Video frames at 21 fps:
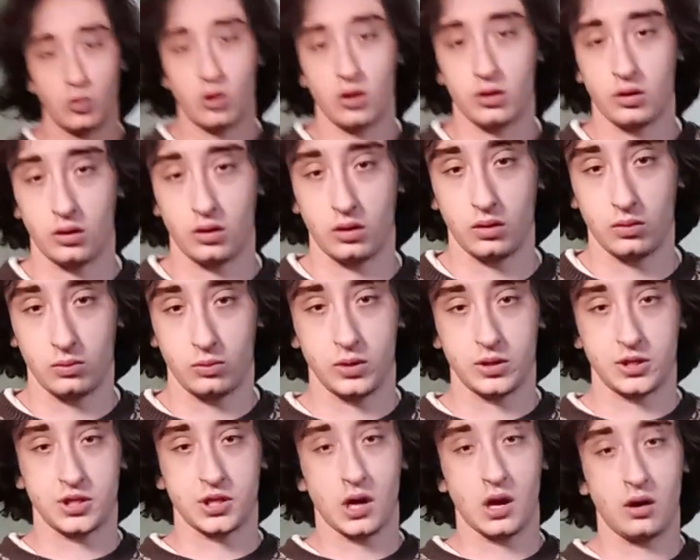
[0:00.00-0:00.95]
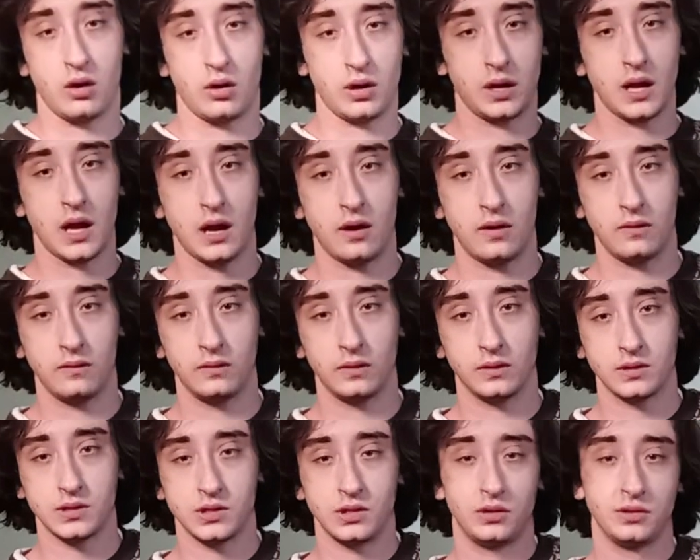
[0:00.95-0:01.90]
water, which I already
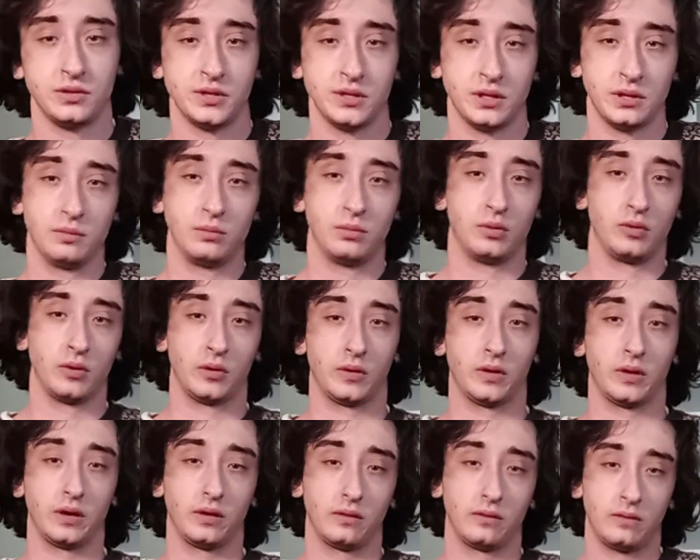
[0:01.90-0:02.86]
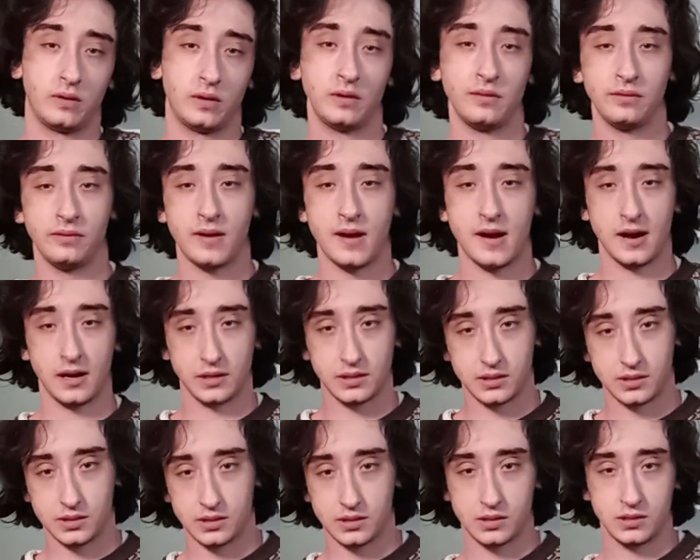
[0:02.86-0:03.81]
have salted and boiling. Fun
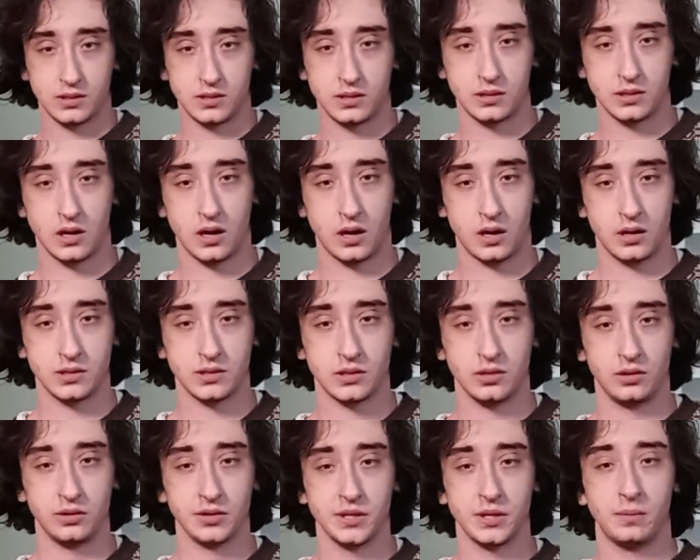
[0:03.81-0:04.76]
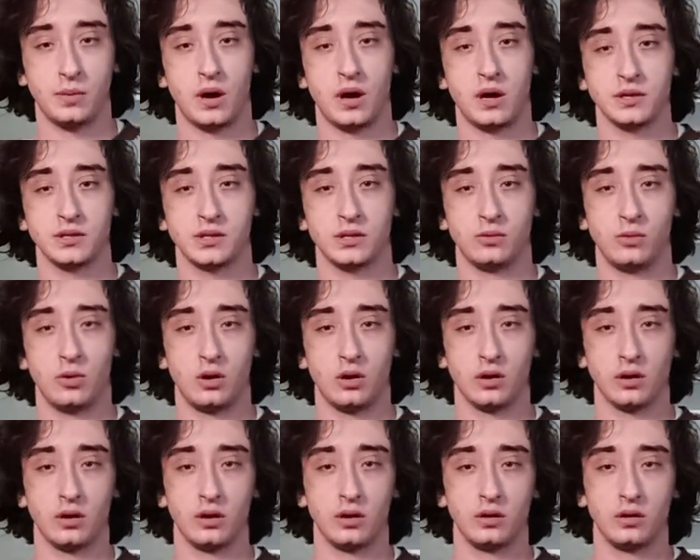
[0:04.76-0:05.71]
fact, salted pasta
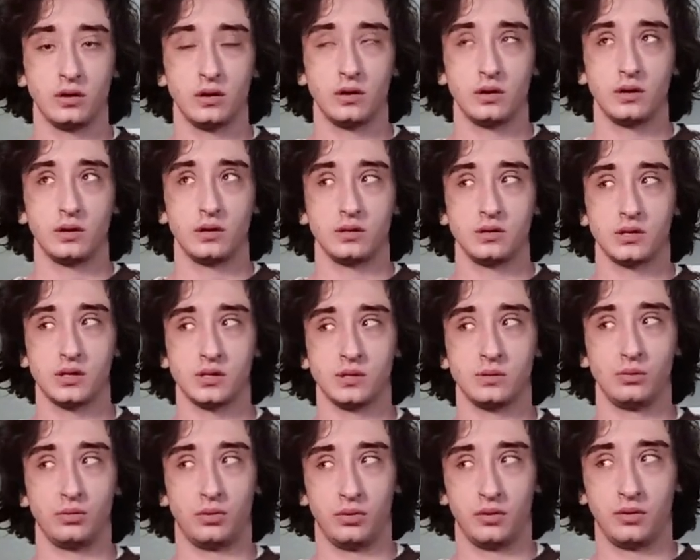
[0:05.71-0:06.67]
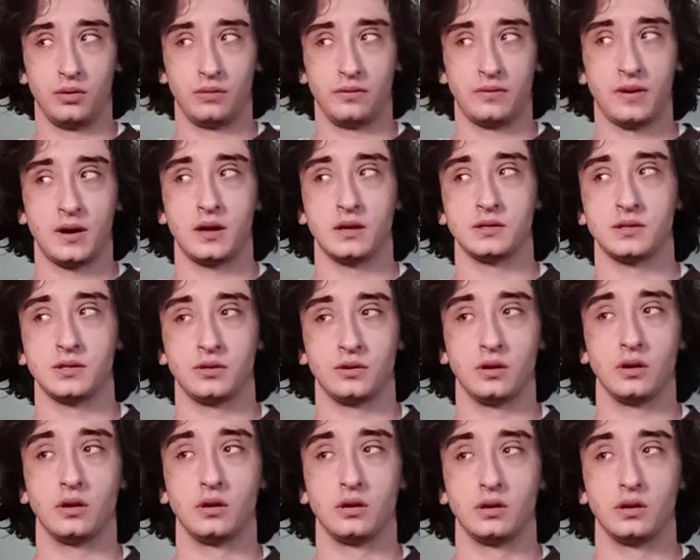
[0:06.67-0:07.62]
water doesn't boil
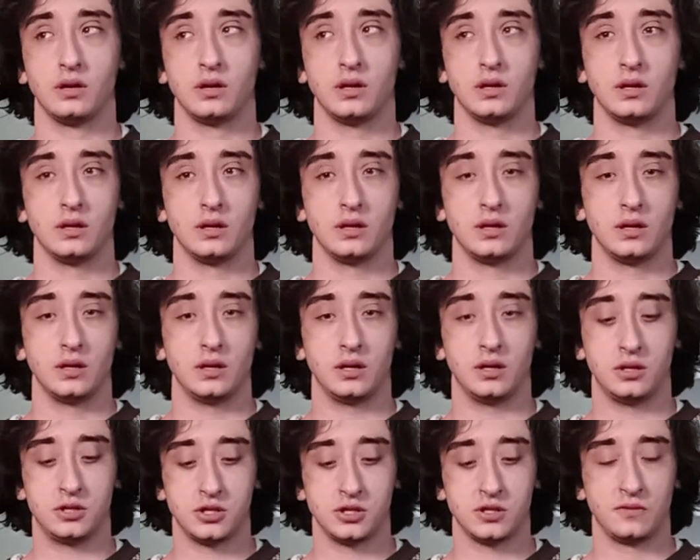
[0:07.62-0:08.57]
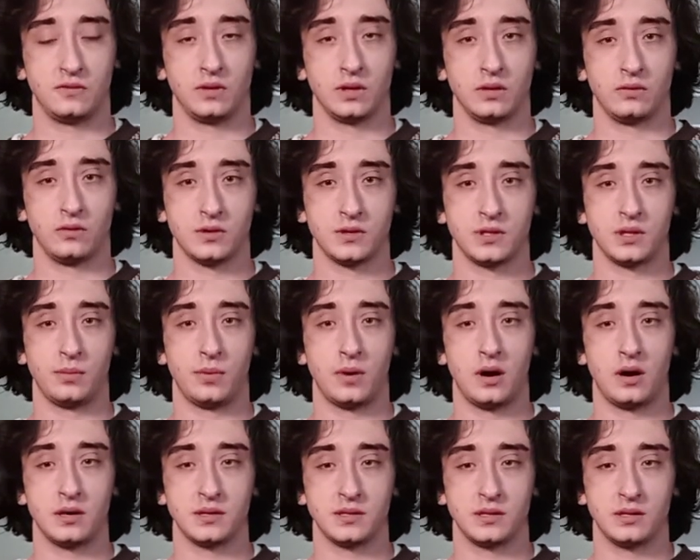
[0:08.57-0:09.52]
faster, it just flavors the
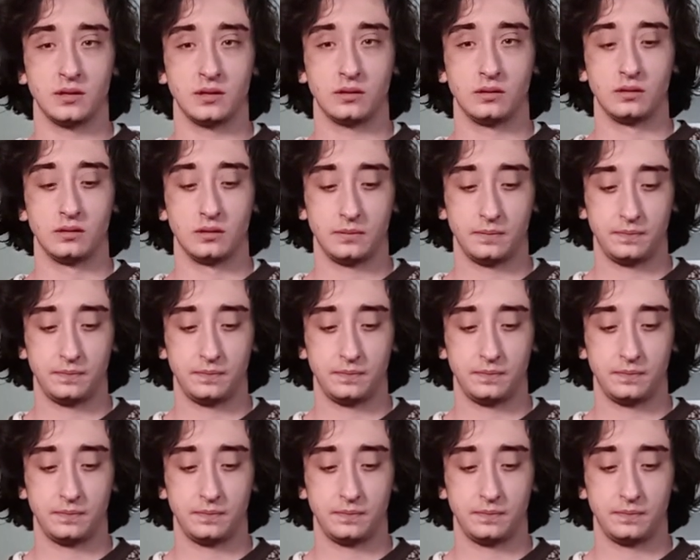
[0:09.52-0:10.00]
pasta.